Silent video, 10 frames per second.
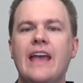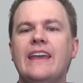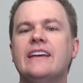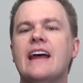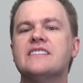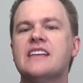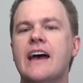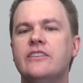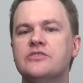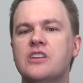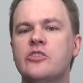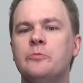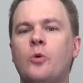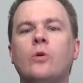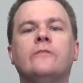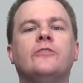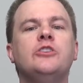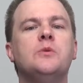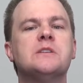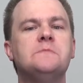It has headers on the board for
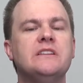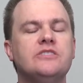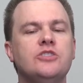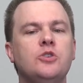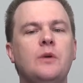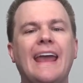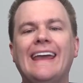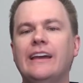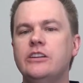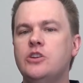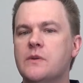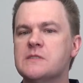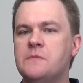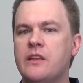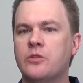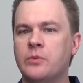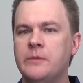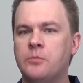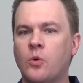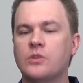U S B two and U S B
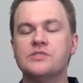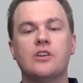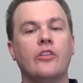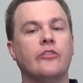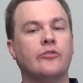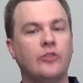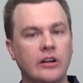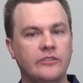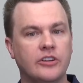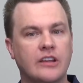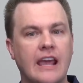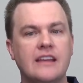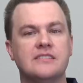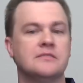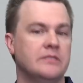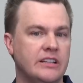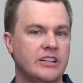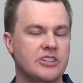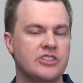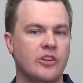three ports on the front of your case, in
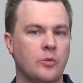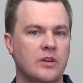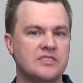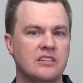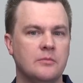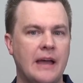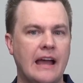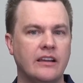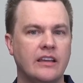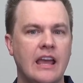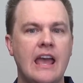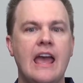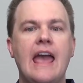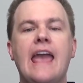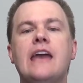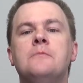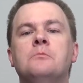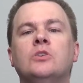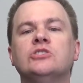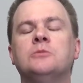addition to the ones on the back, and
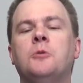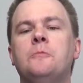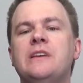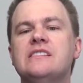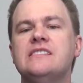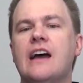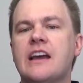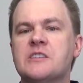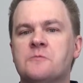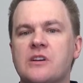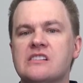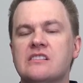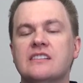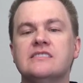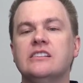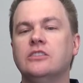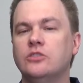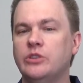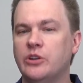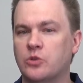multiple P C I Express slots,
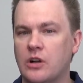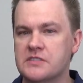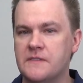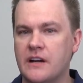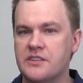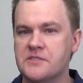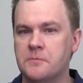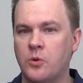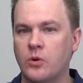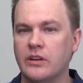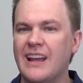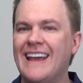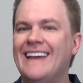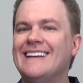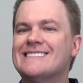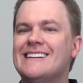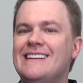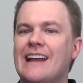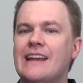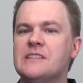including Crossfire support. It's a
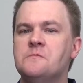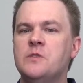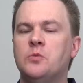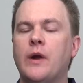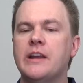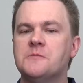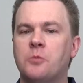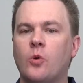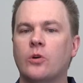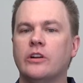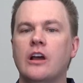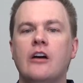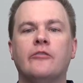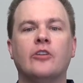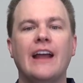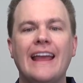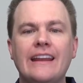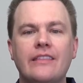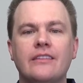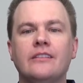nice mid-range board for
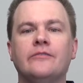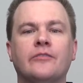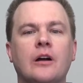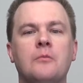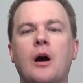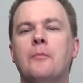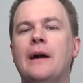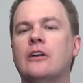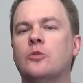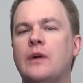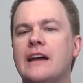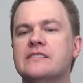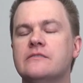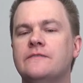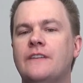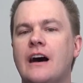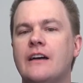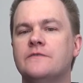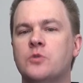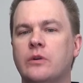anything from about a Ryzen
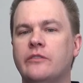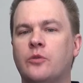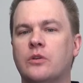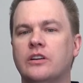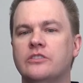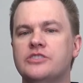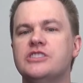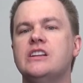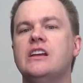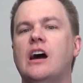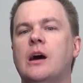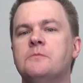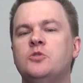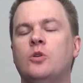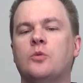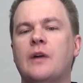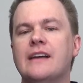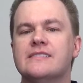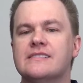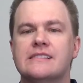five twenty-four hundred G up to a
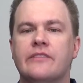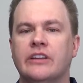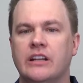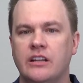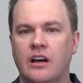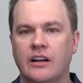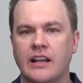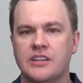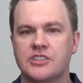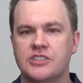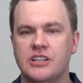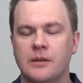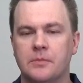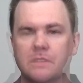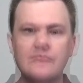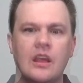Ryzen seven non-X chip.